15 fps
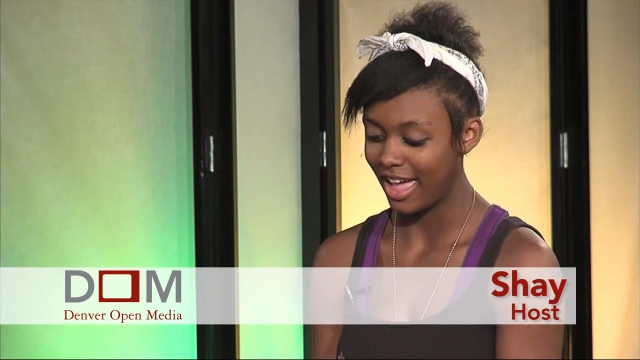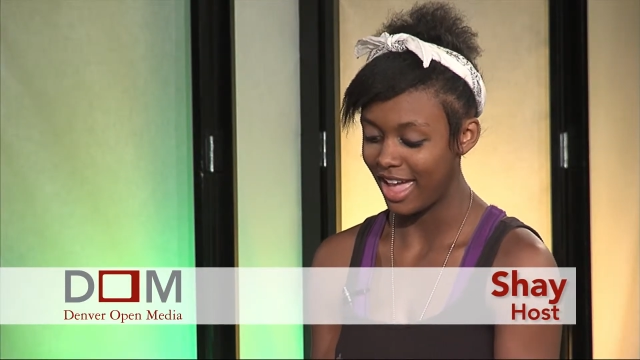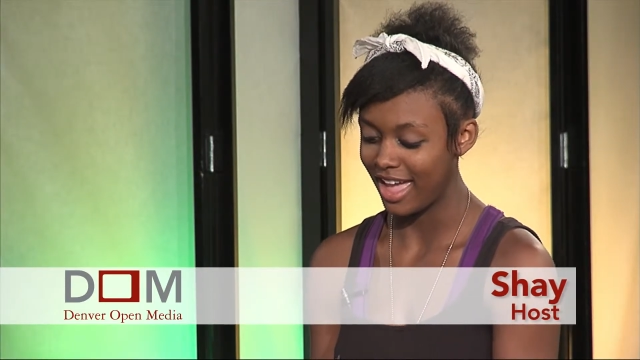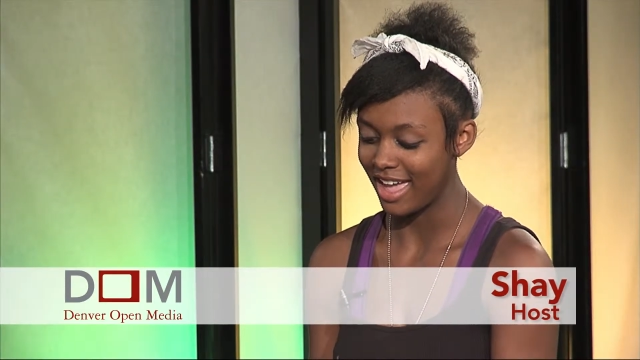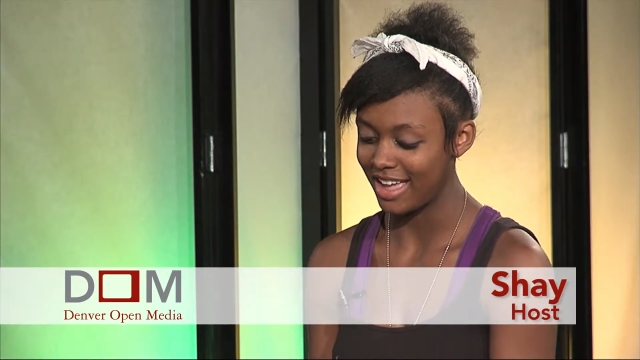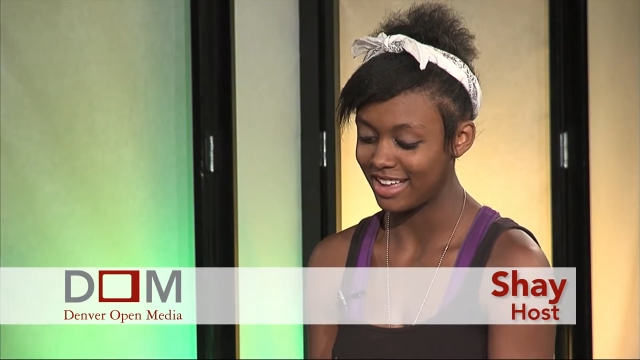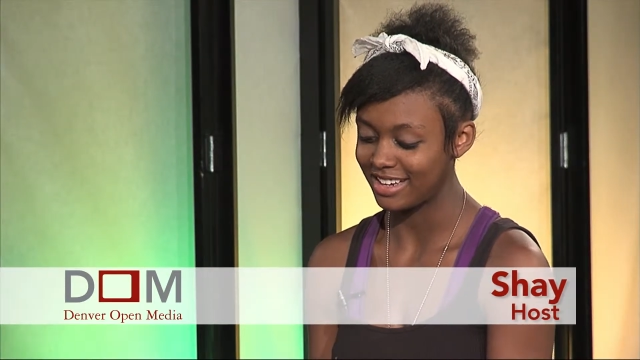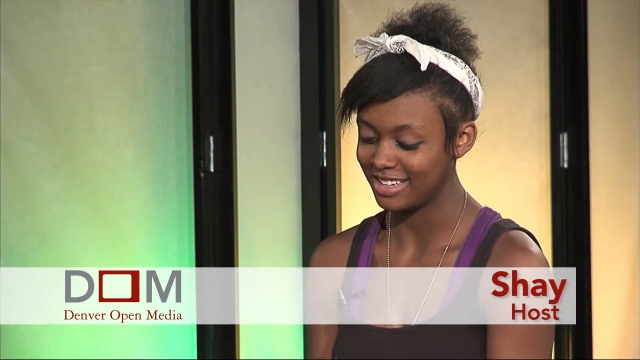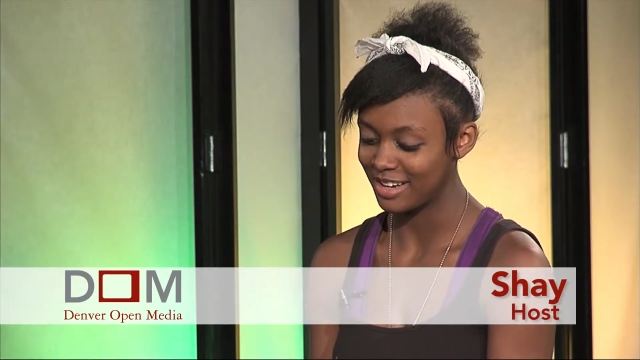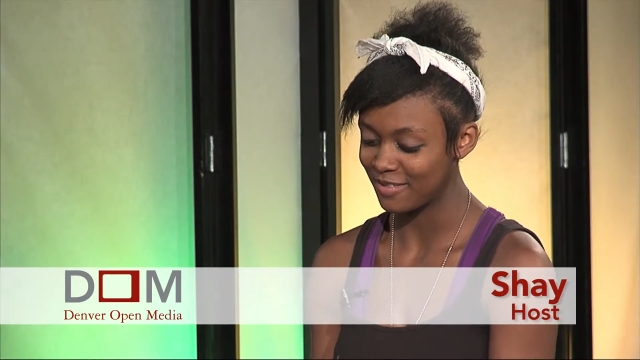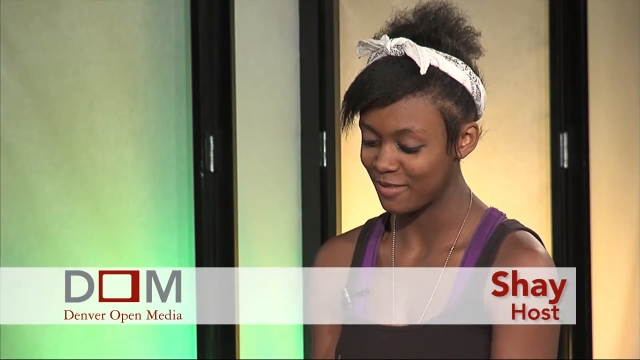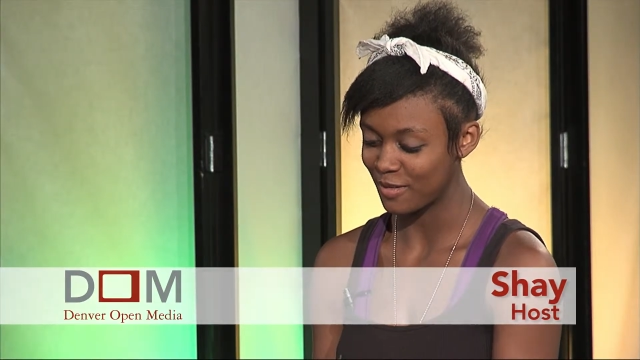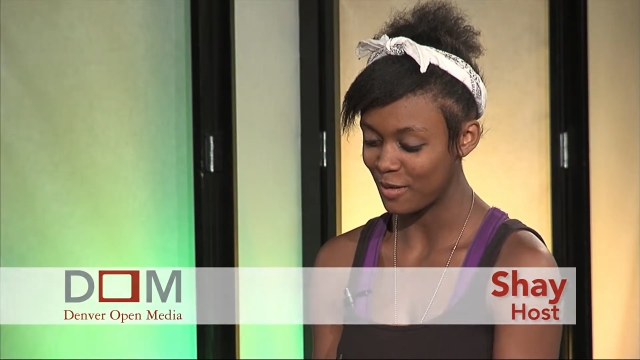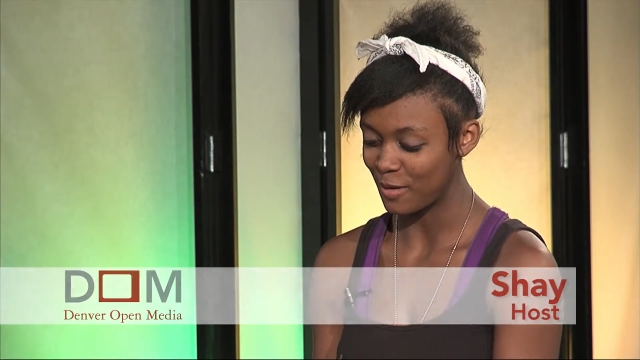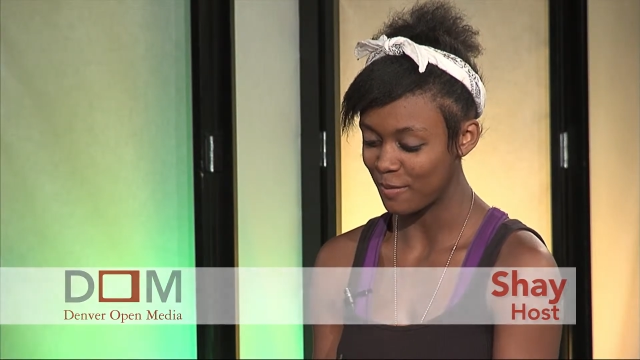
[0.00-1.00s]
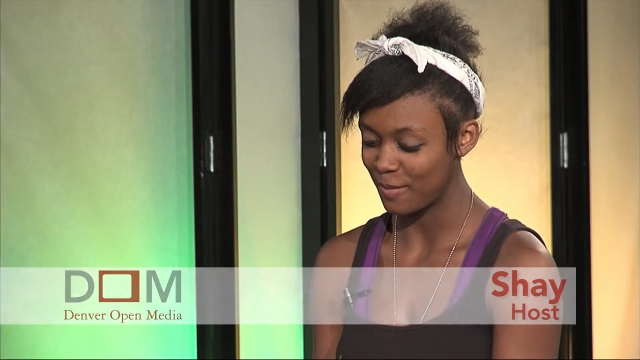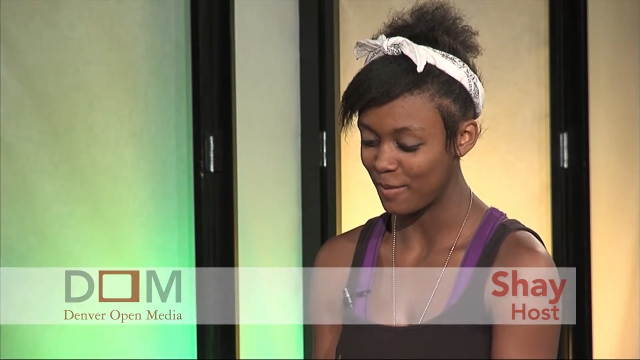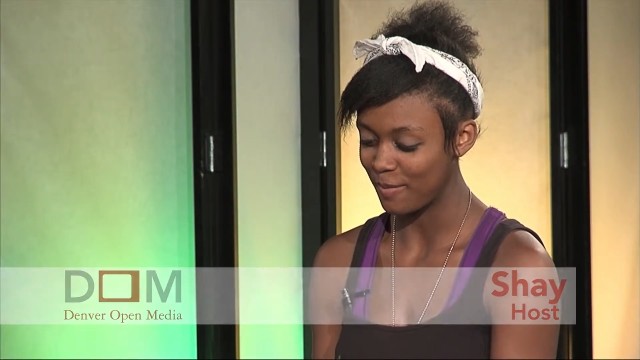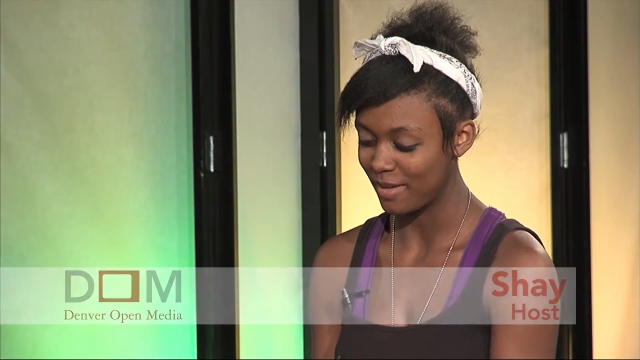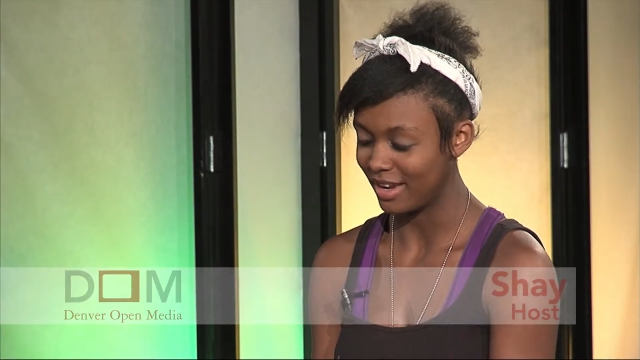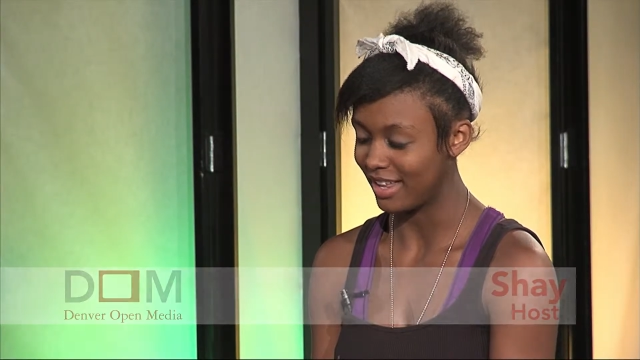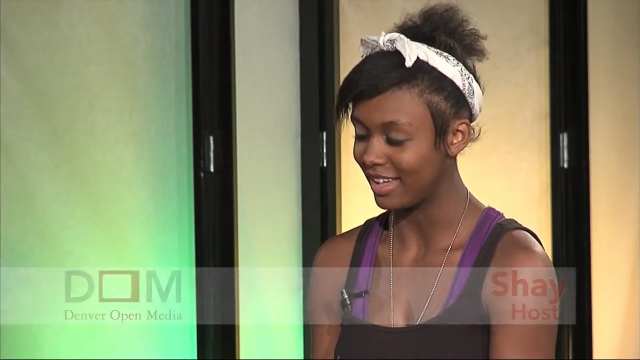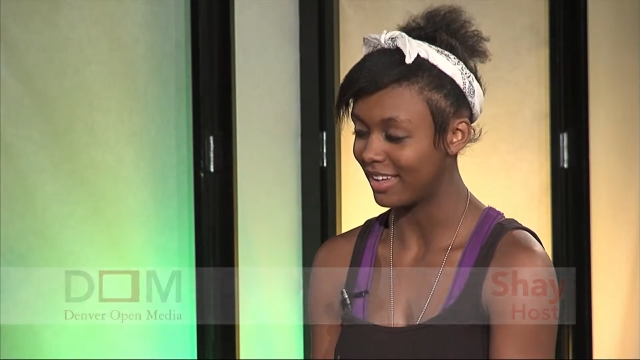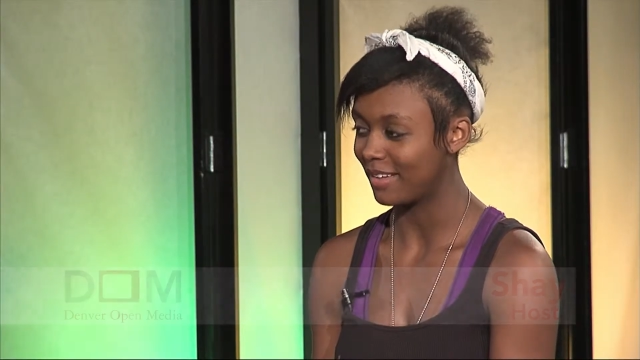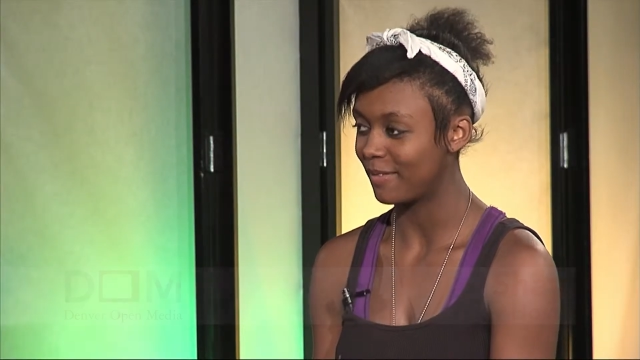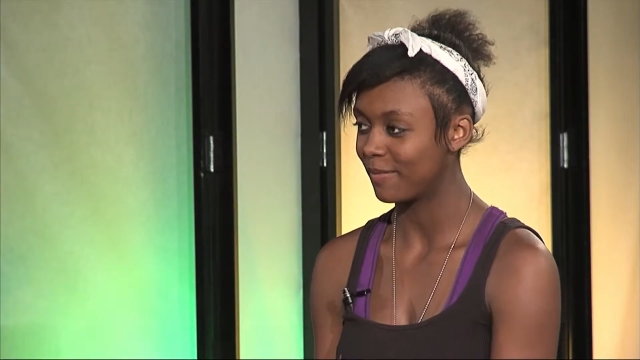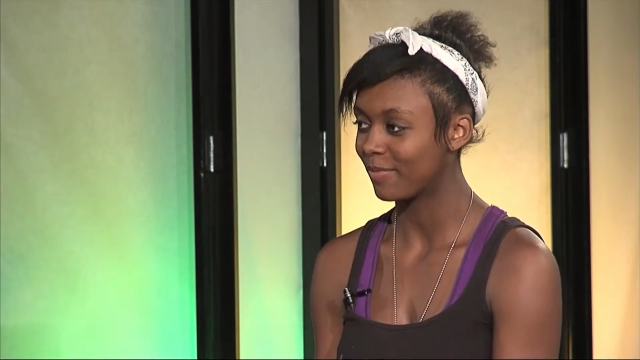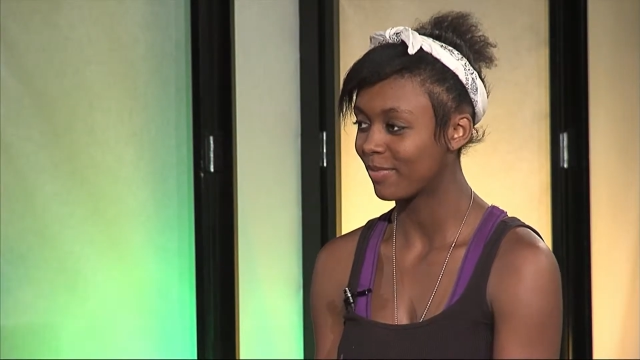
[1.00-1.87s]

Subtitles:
at Denver Open Media.